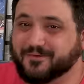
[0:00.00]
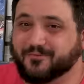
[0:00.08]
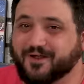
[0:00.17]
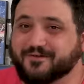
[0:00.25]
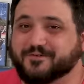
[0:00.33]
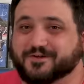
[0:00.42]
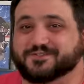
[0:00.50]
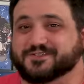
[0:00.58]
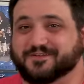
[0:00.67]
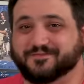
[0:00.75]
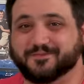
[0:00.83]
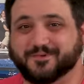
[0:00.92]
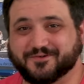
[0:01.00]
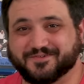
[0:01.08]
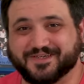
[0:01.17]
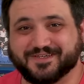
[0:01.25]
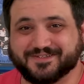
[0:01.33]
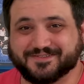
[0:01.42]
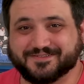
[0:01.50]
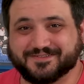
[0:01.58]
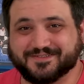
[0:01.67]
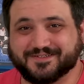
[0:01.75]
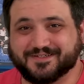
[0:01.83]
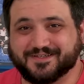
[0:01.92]
in one version of the movie,
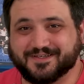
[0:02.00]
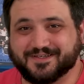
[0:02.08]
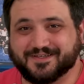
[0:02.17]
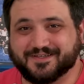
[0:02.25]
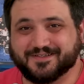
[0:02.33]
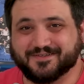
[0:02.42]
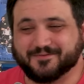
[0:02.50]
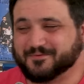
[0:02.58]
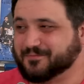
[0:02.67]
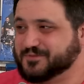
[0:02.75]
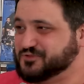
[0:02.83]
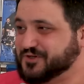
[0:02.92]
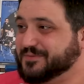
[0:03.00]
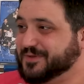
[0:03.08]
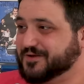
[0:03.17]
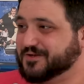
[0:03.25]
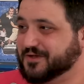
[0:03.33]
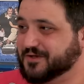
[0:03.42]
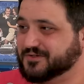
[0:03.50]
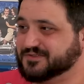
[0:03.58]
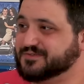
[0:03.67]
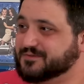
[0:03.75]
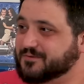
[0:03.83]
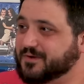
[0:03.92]
Treebeard
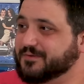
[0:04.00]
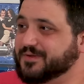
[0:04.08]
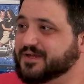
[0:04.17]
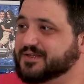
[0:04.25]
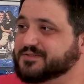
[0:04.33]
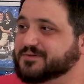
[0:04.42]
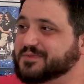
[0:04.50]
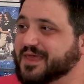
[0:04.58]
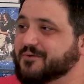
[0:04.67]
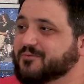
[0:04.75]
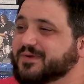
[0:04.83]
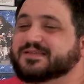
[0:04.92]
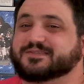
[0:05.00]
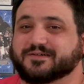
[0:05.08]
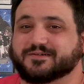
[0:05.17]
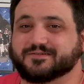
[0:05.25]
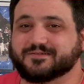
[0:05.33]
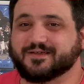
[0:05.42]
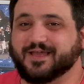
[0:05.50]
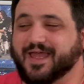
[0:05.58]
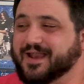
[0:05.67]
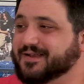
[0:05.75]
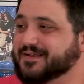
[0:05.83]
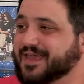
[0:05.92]
goes, what are we going to do with that wizard?
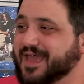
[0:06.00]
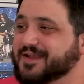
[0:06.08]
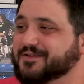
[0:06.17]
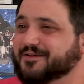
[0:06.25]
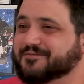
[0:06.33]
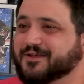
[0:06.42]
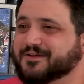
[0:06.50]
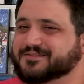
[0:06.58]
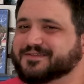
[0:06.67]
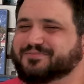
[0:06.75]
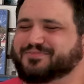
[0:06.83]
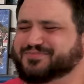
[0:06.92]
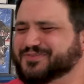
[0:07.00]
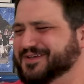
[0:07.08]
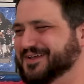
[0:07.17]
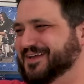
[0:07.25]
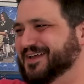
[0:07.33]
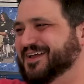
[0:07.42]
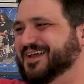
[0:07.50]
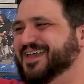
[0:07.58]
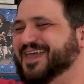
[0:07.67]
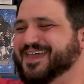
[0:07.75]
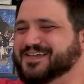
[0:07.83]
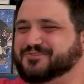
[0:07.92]
And Gandalf goes,
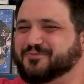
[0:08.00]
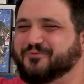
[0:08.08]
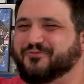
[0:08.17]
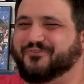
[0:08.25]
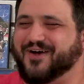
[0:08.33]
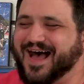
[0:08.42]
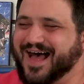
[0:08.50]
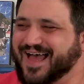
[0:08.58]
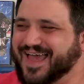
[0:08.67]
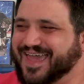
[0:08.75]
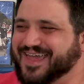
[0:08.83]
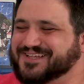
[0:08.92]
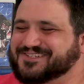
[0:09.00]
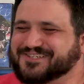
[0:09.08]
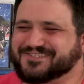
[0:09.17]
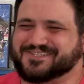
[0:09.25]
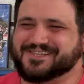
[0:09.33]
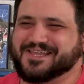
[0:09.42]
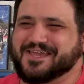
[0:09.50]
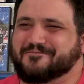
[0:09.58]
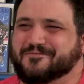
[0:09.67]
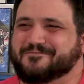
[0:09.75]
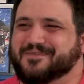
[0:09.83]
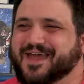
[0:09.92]
he's fine. Just
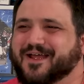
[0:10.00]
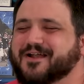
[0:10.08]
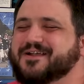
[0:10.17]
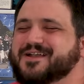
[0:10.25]
leave him there.